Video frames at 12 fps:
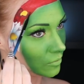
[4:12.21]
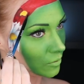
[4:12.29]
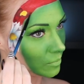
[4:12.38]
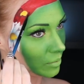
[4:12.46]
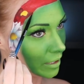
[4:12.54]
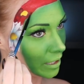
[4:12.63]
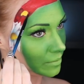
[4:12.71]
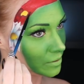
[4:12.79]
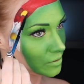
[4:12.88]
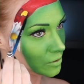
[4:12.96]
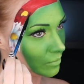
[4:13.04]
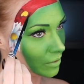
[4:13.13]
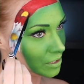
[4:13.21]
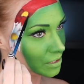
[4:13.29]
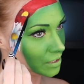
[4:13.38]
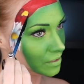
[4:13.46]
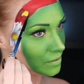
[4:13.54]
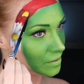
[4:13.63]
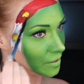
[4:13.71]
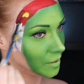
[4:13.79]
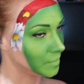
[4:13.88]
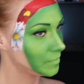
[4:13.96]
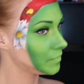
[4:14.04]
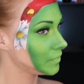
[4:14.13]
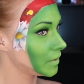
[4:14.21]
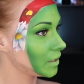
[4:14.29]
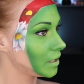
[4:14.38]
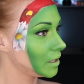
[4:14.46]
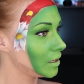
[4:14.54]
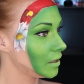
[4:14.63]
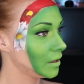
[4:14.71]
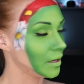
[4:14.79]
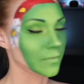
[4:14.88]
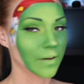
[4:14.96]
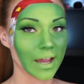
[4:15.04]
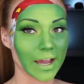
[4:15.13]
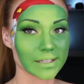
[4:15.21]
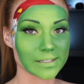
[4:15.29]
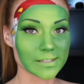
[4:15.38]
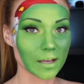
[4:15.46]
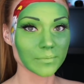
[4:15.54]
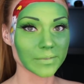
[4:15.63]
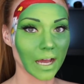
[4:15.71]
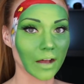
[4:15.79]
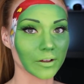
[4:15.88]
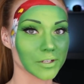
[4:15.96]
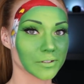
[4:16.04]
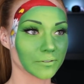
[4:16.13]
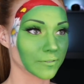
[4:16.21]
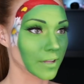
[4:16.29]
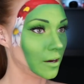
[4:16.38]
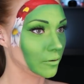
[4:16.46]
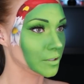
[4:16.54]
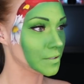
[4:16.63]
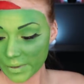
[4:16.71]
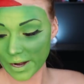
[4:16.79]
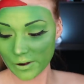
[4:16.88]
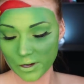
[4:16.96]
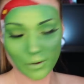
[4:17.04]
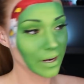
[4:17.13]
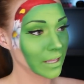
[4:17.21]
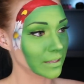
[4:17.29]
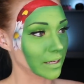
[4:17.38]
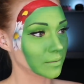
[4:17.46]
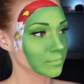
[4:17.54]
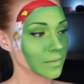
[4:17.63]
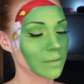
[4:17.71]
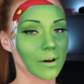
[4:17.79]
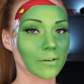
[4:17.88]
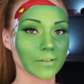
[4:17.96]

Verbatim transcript: would probably be so much easier if I had some knowledge of flowers. But I don't know anything about